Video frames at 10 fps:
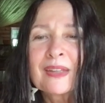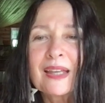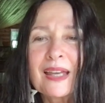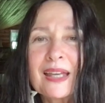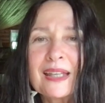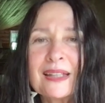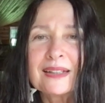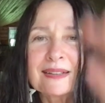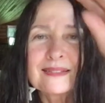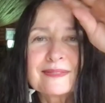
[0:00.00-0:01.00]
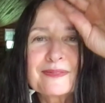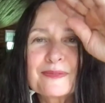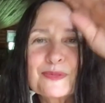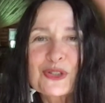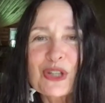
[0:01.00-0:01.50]
and
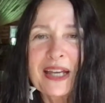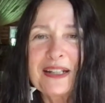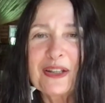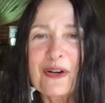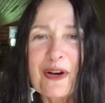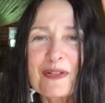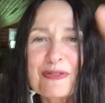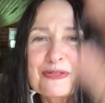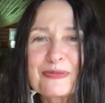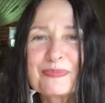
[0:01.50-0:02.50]
signing off.